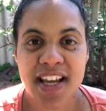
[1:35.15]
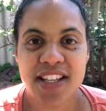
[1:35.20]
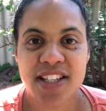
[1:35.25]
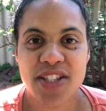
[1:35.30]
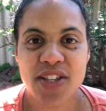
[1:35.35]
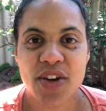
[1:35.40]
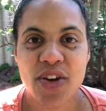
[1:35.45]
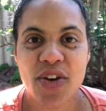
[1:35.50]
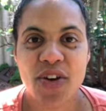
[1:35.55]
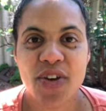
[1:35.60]

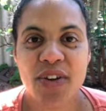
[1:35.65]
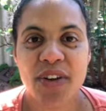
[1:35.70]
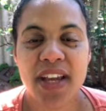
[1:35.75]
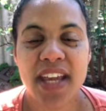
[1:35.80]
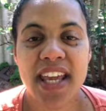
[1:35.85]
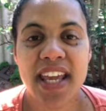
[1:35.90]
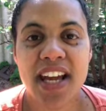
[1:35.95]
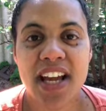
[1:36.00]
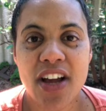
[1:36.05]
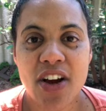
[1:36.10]
So
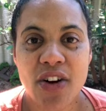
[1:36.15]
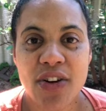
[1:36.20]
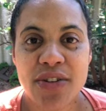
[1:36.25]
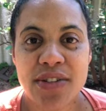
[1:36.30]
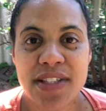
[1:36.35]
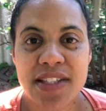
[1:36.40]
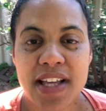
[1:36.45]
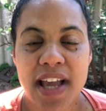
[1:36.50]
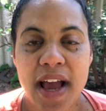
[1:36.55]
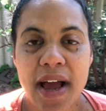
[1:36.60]
here
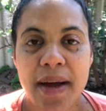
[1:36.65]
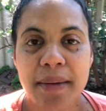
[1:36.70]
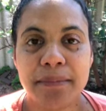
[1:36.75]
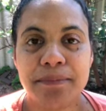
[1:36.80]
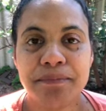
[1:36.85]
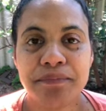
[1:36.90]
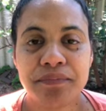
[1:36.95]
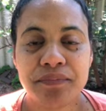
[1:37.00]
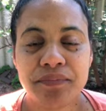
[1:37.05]
goes. Um,